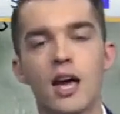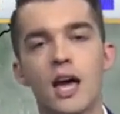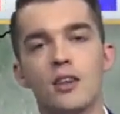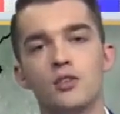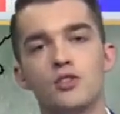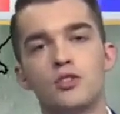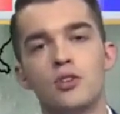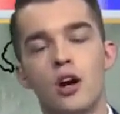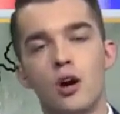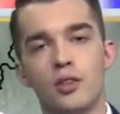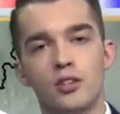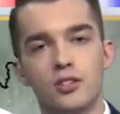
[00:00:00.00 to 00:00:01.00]
and the
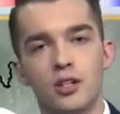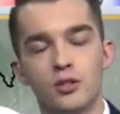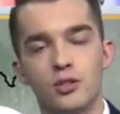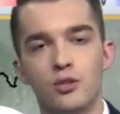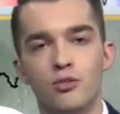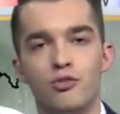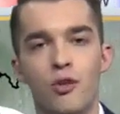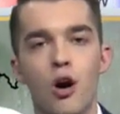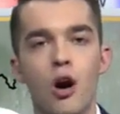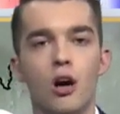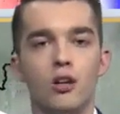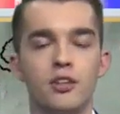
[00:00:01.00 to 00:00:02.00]
snow that starts to
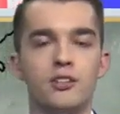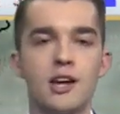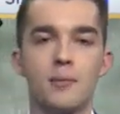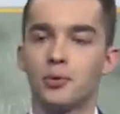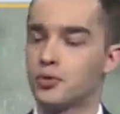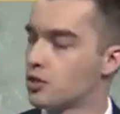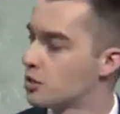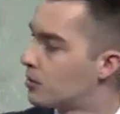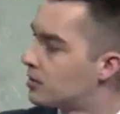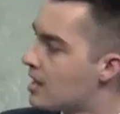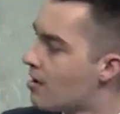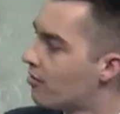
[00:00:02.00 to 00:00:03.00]
fall, the temperatures
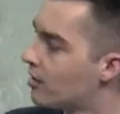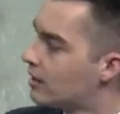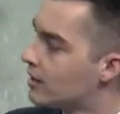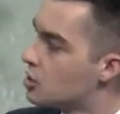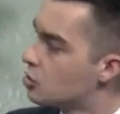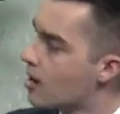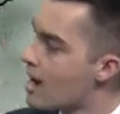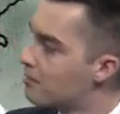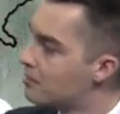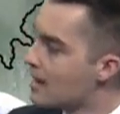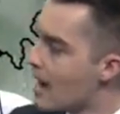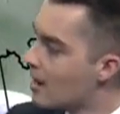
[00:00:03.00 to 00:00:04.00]
will definitely
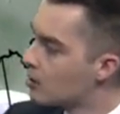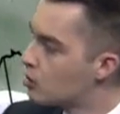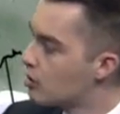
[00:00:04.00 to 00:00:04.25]
drop down